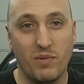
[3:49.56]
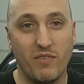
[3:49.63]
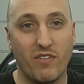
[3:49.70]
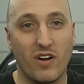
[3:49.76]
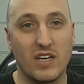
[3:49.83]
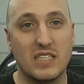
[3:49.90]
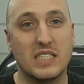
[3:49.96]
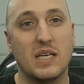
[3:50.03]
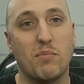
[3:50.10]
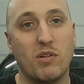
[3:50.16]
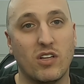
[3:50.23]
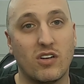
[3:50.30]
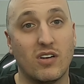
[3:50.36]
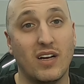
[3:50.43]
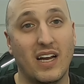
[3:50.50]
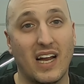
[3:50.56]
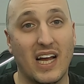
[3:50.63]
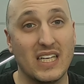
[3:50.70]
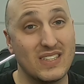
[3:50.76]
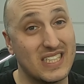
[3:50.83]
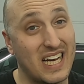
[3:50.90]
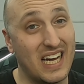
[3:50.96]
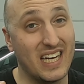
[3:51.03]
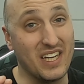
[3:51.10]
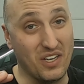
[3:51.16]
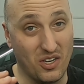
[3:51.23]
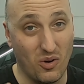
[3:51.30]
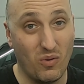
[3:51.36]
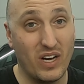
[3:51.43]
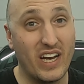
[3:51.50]
to be very similar, and I thought,
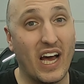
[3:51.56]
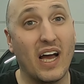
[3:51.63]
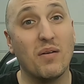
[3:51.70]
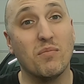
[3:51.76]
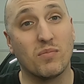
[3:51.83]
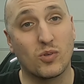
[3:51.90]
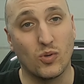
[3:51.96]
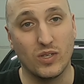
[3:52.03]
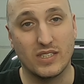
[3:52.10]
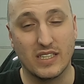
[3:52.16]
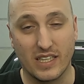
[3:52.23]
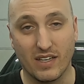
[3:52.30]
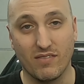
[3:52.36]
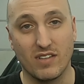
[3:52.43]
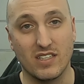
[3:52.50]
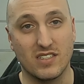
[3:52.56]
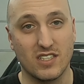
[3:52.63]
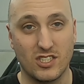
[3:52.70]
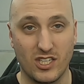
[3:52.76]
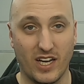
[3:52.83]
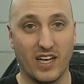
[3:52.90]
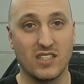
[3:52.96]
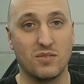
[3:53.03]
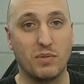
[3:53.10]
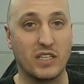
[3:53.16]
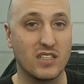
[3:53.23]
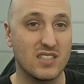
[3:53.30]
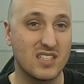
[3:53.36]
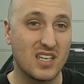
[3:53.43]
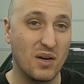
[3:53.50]
you know what, I'm going to give this a chance
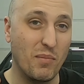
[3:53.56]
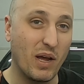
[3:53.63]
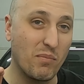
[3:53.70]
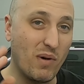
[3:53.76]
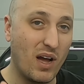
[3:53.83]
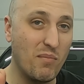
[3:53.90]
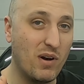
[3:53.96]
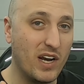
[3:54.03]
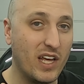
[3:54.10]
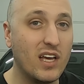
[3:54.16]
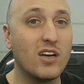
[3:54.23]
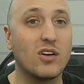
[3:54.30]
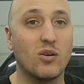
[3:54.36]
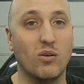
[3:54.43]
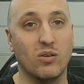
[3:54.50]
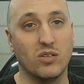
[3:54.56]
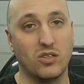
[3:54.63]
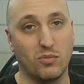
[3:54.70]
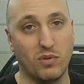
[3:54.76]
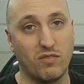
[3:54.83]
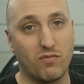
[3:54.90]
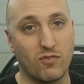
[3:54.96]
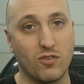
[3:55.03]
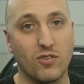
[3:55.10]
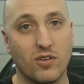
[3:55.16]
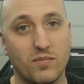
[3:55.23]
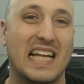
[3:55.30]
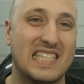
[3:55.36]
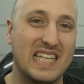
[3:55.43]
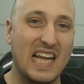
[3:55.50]
because it's gonna make my money go a little bit further.
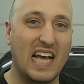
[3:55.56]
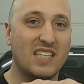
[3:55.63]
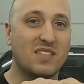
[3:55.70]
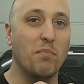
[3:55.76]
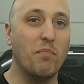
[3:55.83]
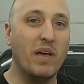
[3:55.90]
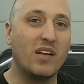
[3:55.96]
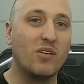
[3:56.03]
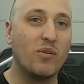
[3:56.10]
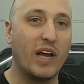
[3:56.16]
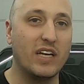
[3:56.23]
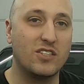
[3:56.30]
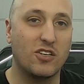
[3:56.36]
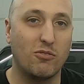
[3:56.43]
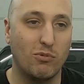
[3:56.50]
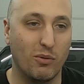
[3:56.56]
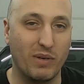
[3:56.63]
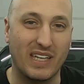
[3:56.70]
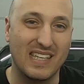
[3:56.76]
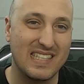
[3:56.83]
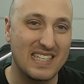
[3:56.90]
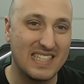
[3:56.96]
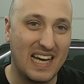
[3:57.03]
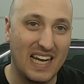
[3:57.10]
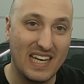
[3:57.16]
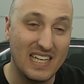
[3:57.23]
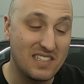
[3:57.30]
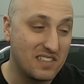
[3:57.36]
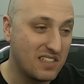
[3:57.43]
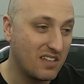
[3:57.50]
And it's a nice mid-grade turbo because it's not
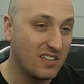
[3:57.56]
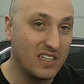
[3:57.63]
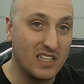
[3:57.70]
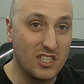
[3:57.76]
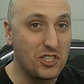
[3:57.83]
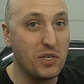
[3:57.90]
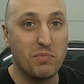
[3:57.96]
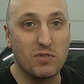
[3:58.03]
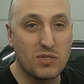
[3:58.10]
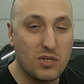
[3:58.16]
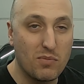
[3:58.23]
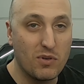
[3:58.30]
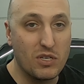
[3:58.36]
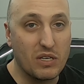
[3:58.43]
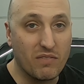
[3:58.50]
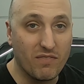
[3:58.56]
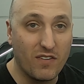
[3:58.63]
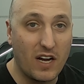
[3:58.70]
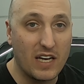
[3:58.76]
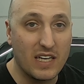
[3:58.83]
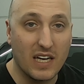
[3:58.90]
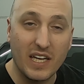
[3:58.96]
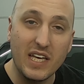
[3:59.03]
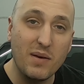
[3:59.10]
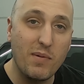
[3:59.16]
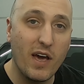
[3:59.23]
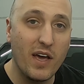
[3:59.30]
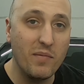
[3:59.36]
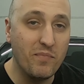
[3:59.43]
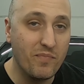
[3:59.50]
necessarily the cheapest turbo you can find on
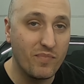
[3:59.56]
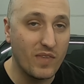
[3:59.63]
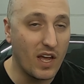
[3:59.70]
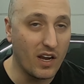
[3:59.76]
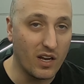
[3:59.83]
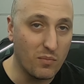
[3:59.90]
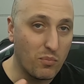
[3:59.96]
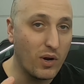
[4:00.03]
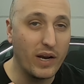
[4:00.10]
eBay that you're gonna